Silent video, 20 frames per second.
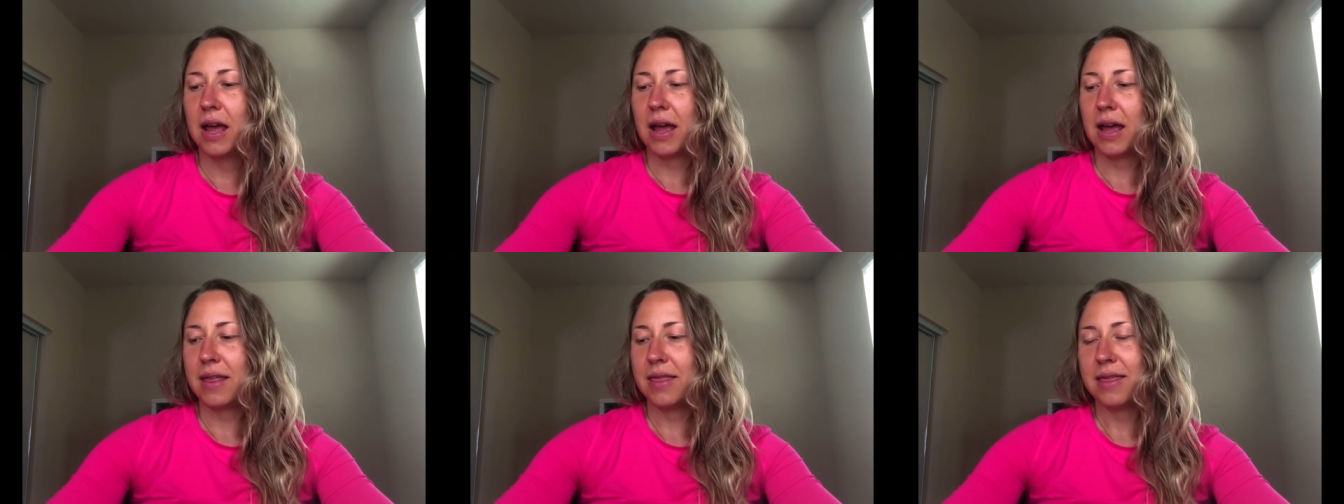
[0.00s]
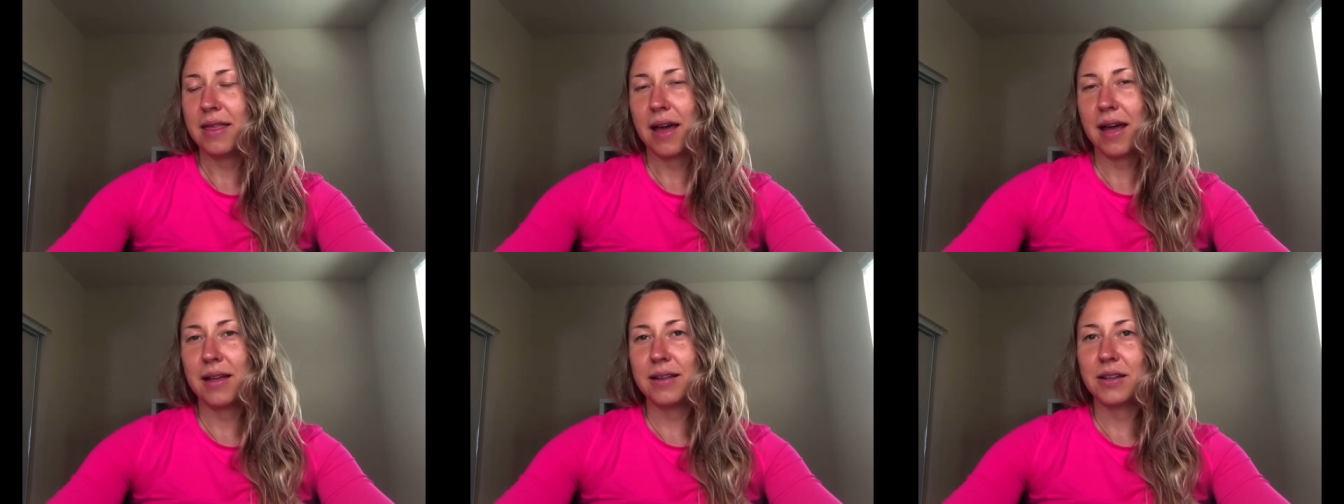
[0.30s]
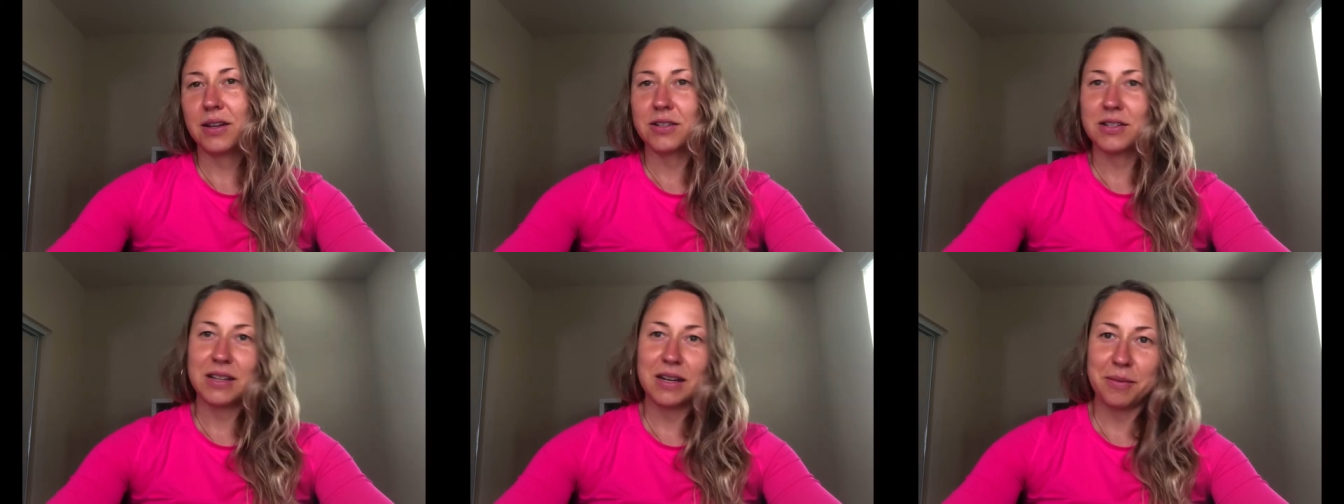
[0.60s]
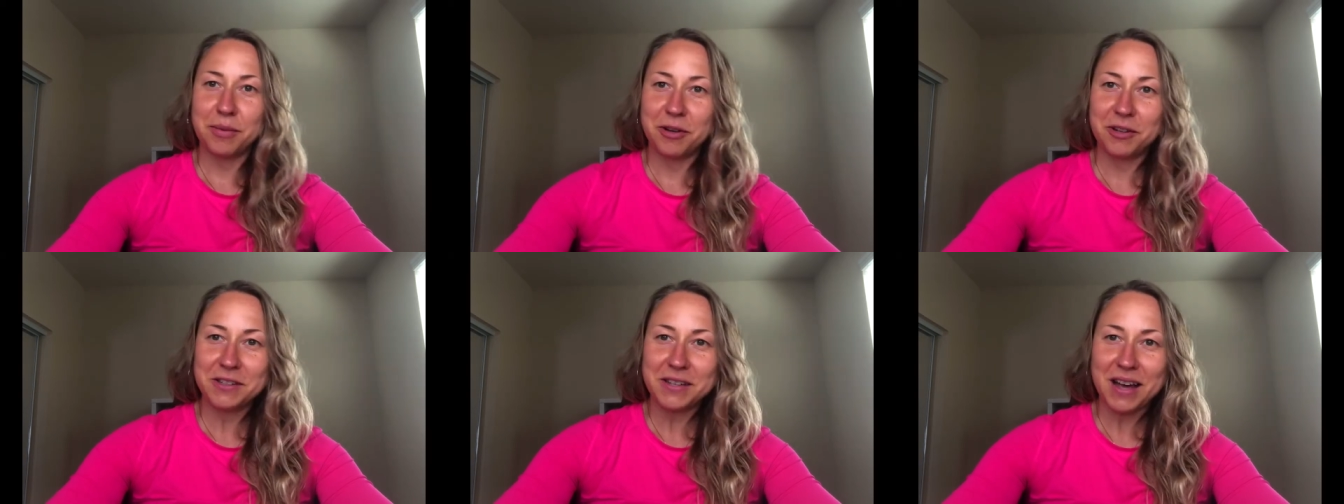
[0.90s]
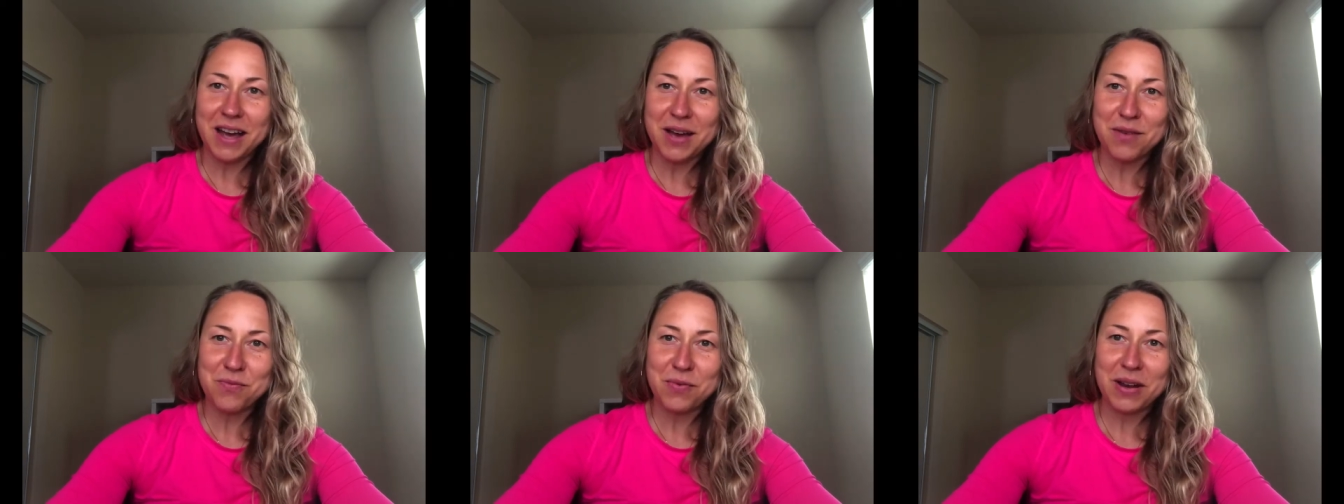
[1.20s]
And then there was a little bit of
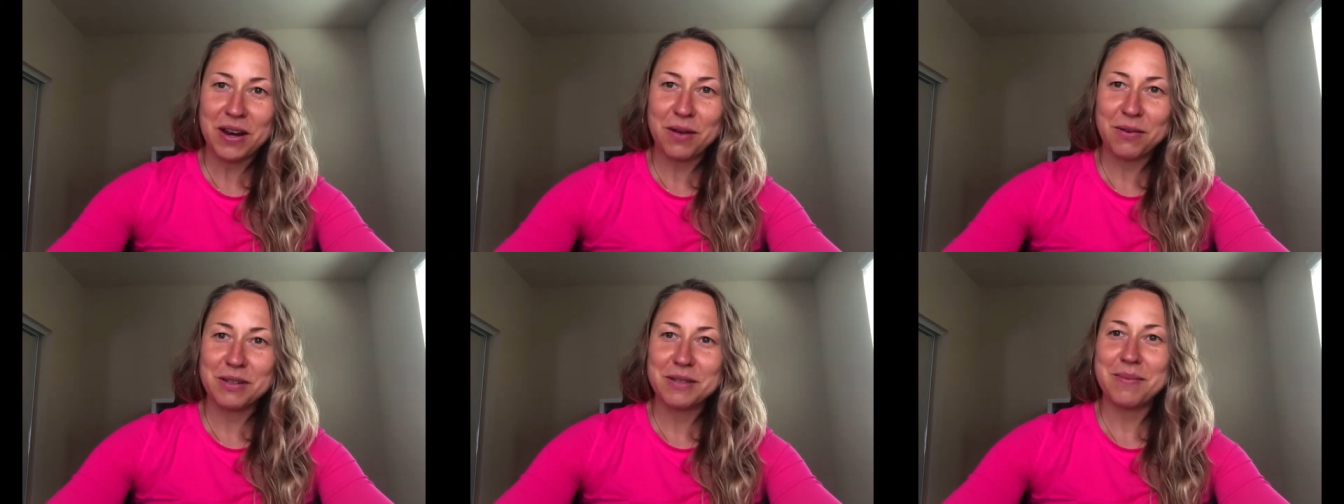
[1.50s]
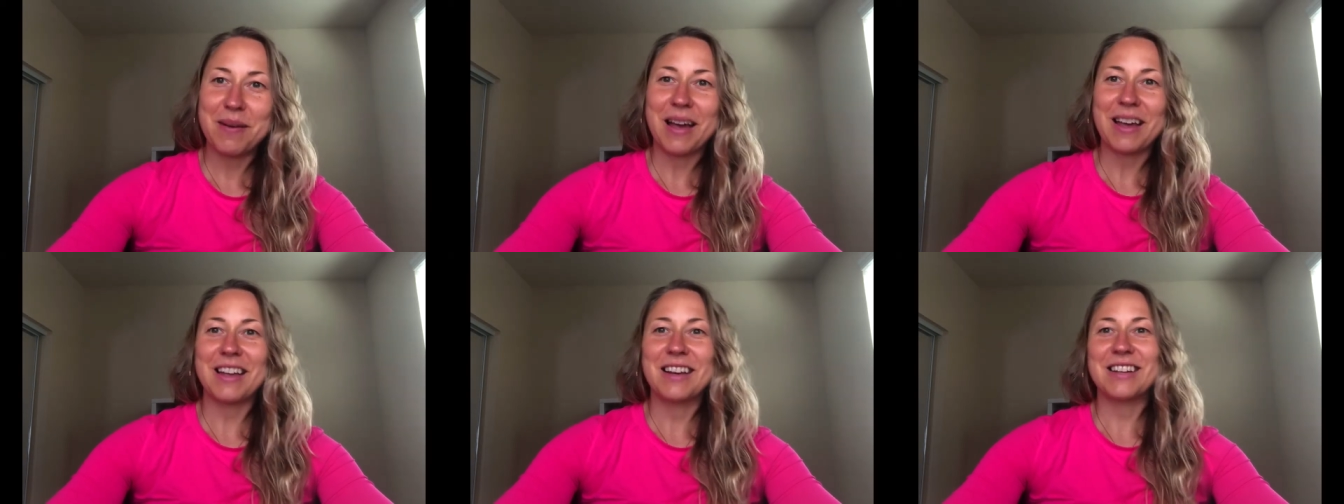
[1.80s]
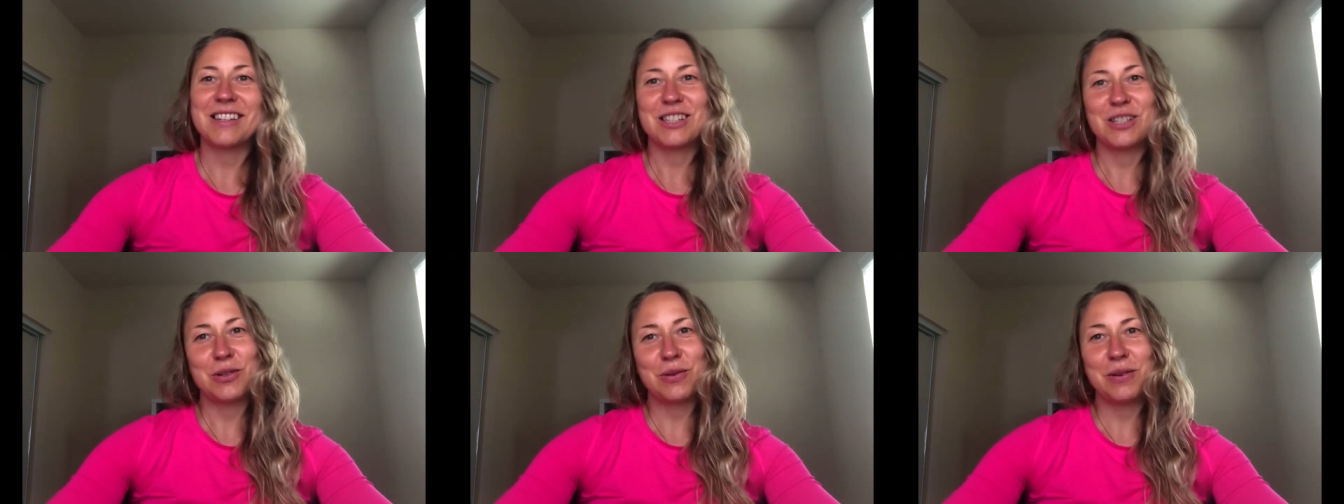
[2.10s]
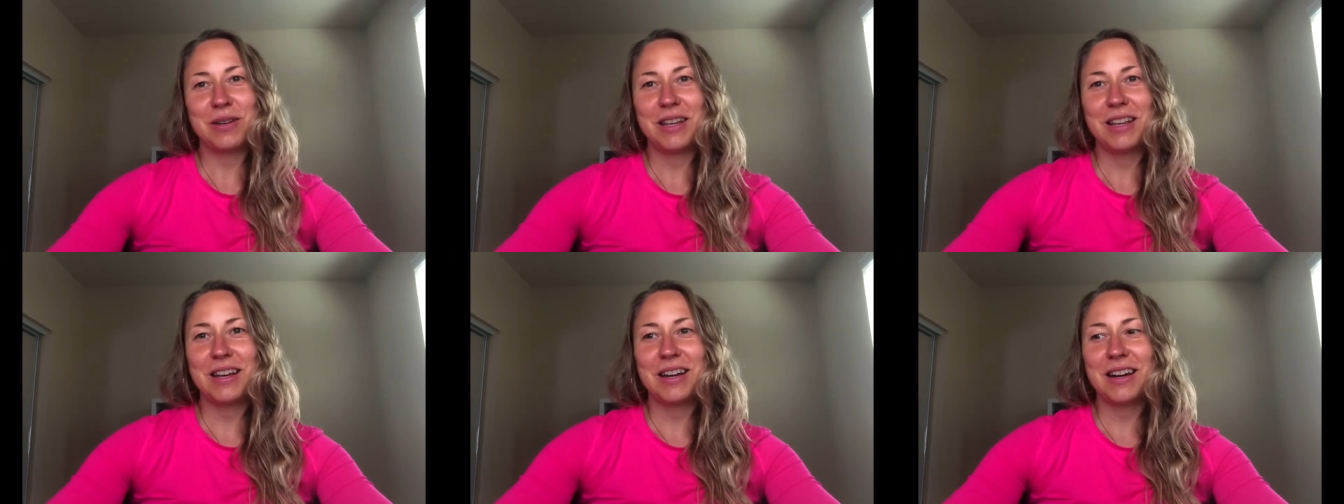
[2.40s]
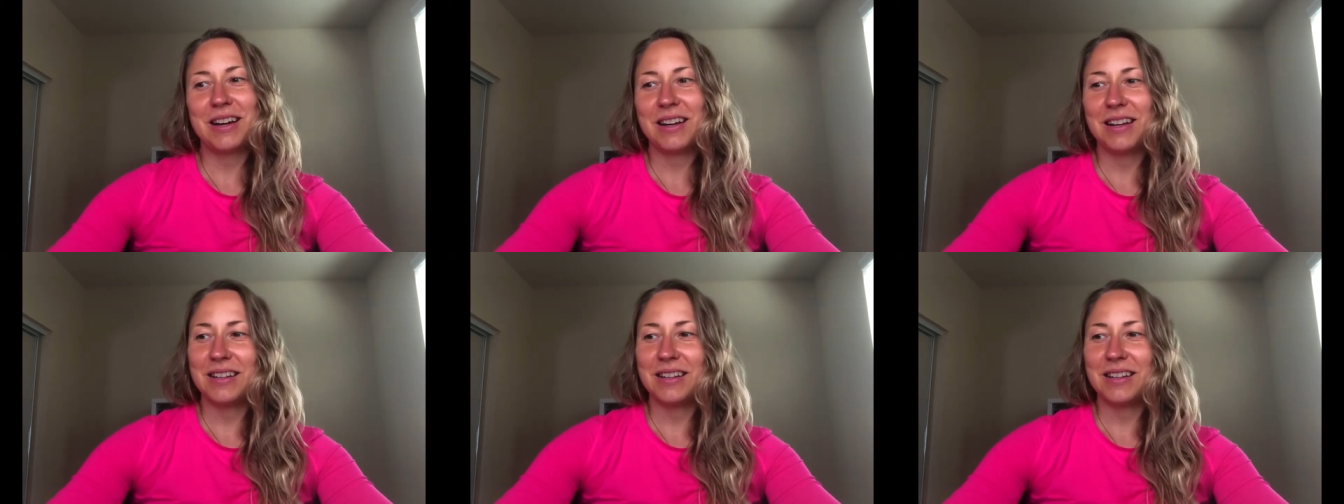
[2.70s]
time when I was back in Estonia